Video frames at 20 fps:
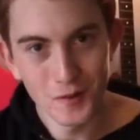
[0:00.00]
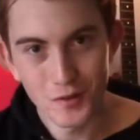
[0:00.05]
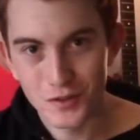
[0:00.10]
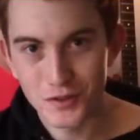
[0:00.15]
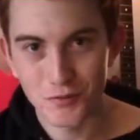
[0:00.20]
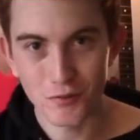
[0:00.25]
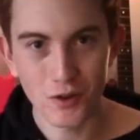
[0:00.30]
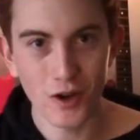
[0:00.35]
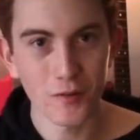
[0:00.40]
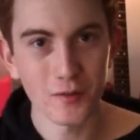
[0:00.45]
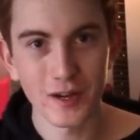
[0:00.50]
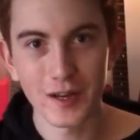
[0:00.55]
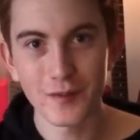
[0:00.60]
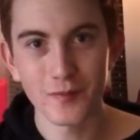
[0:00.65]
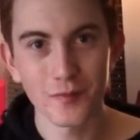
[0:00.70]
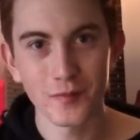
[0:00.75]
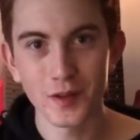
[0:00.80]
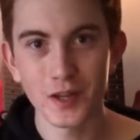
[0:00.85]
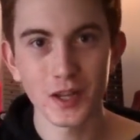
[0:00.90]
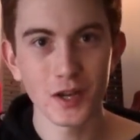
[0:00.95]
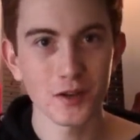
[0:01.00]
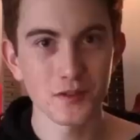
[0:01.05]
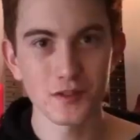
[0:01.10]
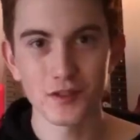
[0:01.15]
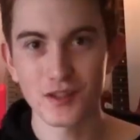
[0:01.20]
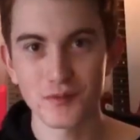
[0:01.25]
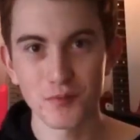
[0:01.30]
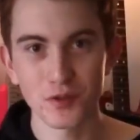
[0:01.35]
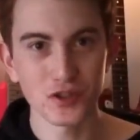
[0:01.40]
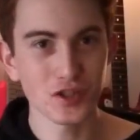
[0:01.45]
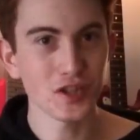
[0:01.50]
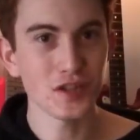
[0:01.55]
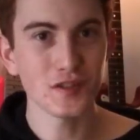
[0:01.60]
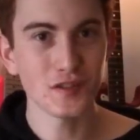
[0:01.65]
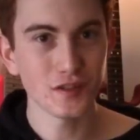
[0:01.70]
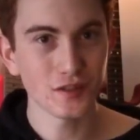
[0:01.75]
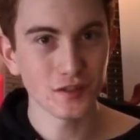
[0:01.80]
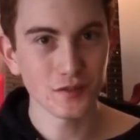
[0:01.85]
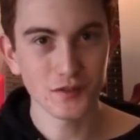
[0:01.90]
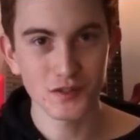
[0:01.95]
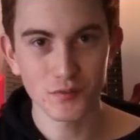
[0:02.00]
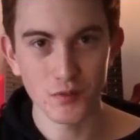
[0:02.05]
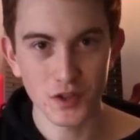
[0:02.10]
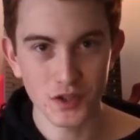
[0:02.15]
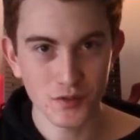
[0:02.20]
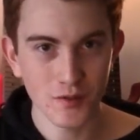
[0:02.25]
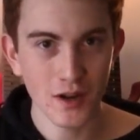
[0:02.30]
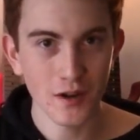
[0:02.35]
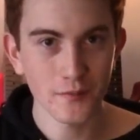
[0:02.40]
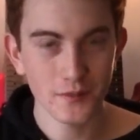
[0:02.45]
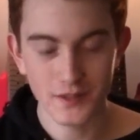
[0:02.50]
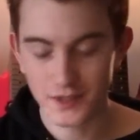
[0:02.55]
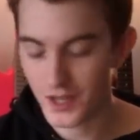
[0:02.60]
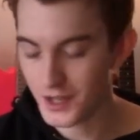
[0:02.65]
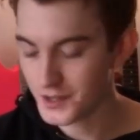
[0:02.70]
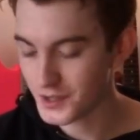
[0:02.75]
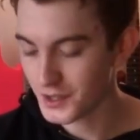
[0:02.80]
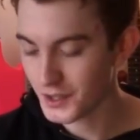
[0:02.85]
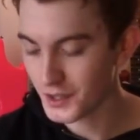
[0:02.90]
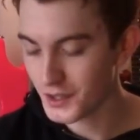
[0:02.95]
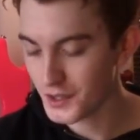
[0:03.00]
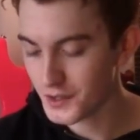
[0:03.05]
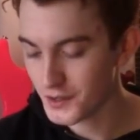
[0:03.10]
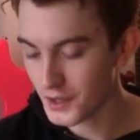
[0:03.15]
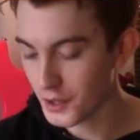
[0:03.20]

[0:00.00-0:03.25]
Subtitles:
to accommodate for videos, and it's much easier to switch around for settings.